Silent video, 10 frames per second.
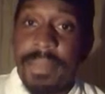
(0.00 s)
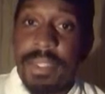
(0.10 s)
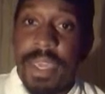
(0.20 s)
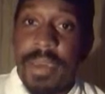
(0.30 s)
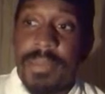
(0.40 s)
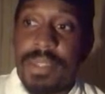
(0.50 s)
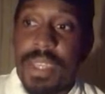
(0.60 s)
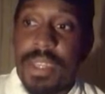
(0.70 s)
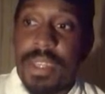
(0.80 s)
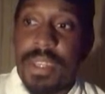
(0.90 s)
kept
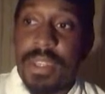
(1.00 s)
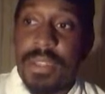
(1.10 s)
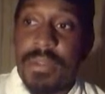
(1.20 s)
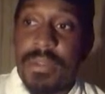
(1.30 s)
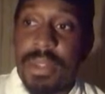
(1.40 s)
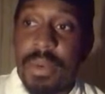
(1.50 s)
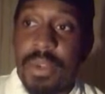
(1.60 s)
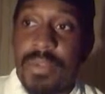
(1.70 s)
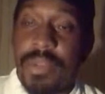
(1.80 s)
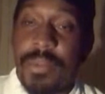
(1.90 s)
at a low
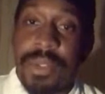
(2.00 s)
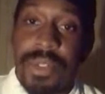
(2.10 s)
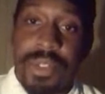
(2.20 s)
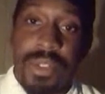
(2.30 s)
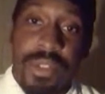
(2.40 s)
enough temperature